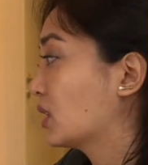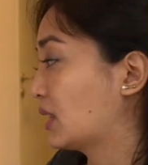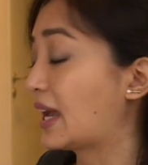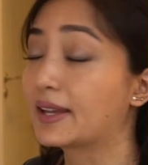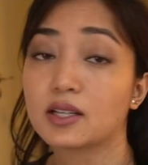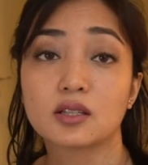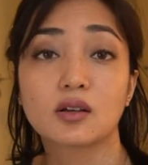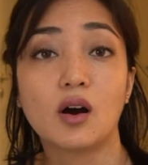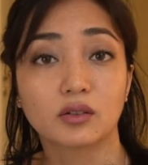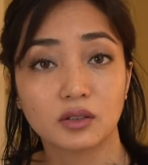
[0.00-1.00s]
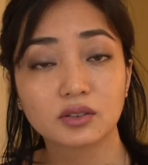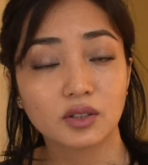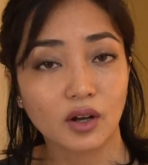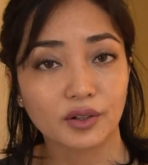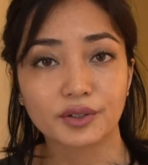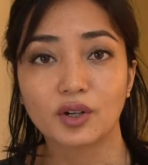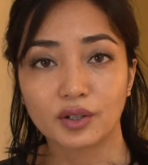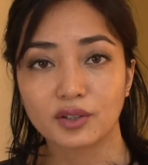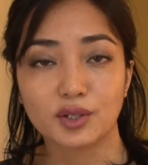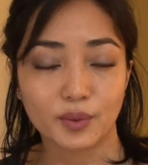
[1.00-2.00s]
That is Hong Kong dollar,
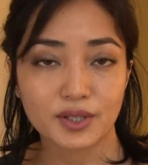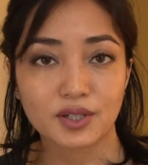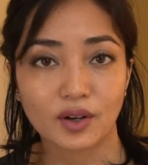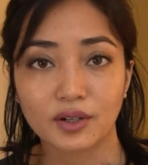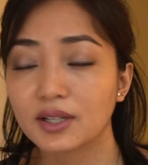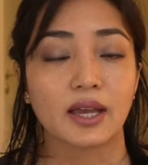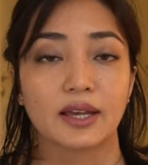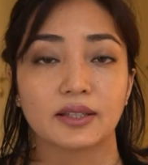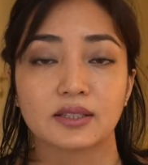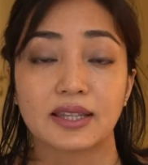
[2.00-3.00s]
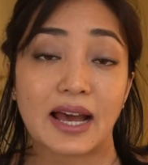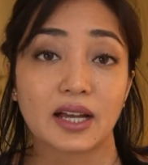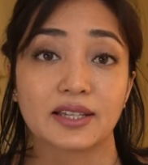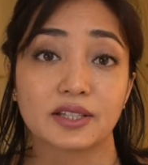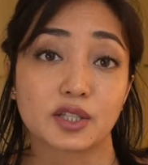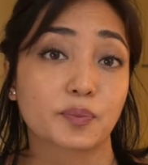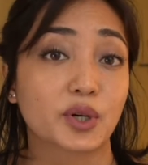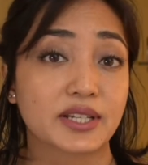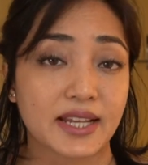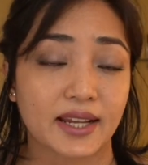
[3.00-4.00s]
not the US dollar, and that is
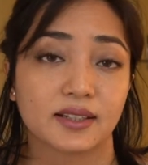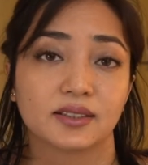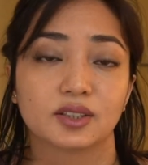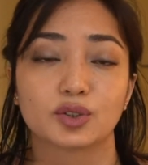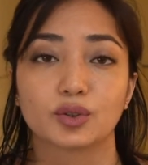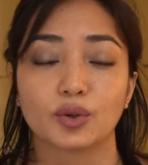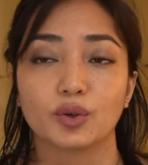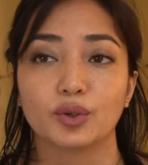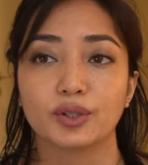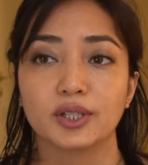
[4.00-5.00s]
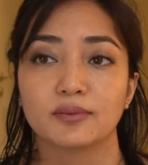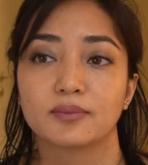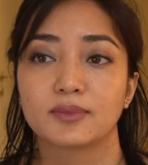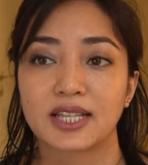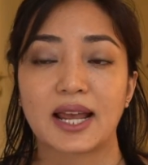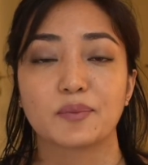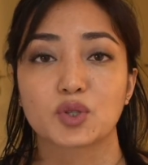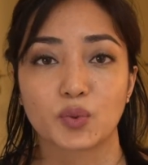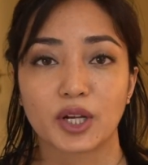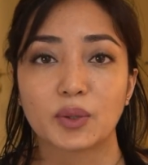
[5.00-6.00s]
per day. So times
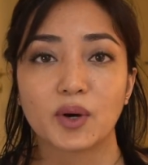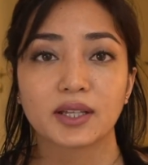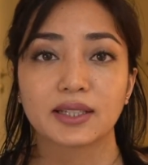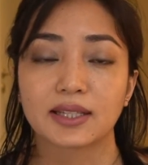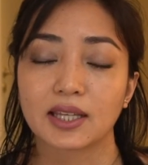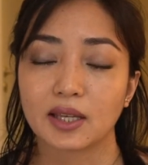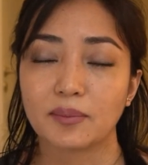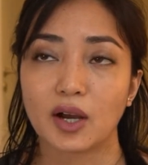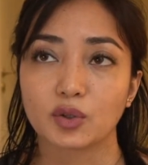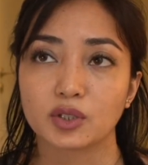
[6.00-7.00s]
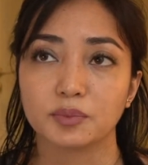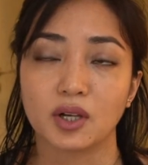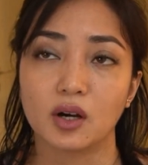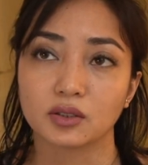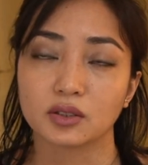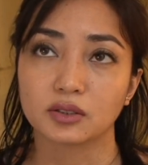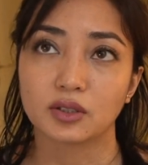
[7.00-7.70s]
21, it came out to be Hong Kong